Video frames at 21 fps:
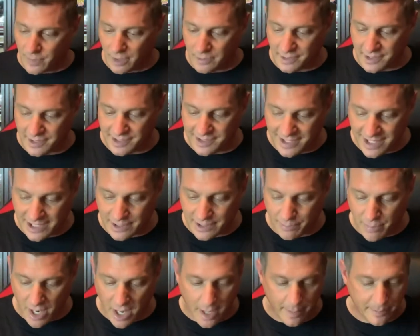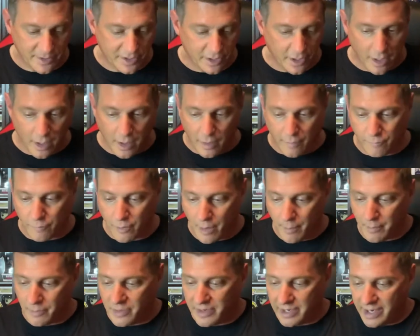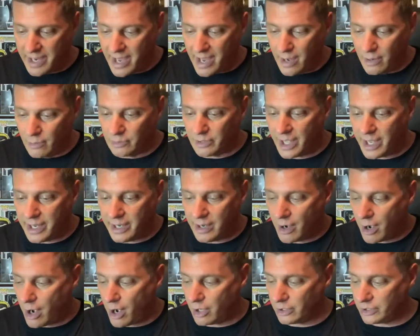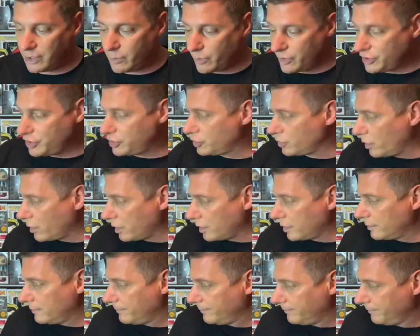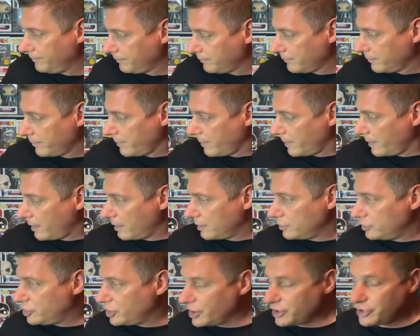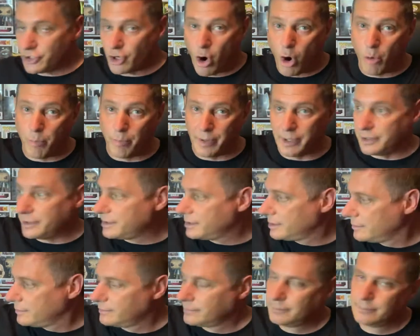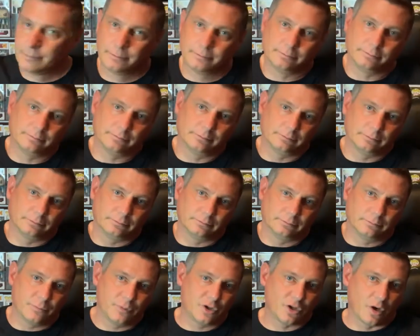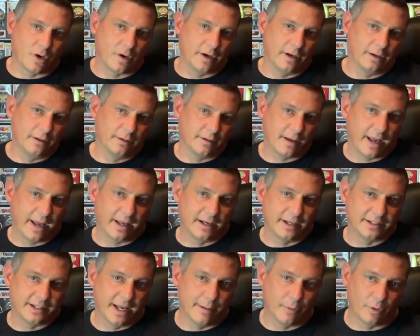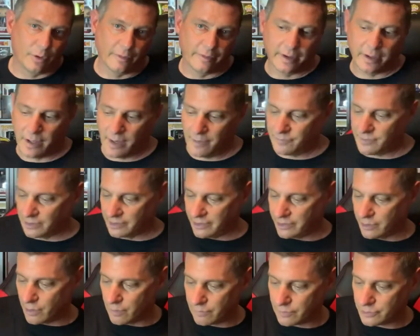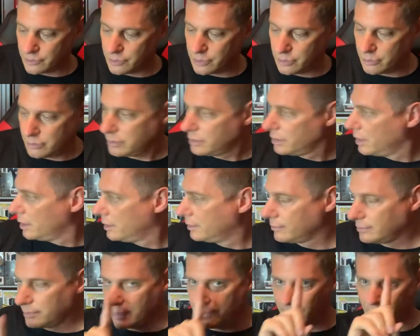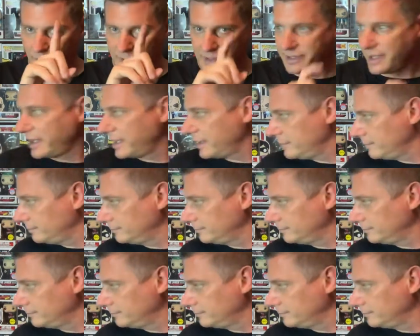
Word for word: The 6 pops from the LA Hollywood store just opened. Sorry, I got a table over here I have to lean over to. Give me one second.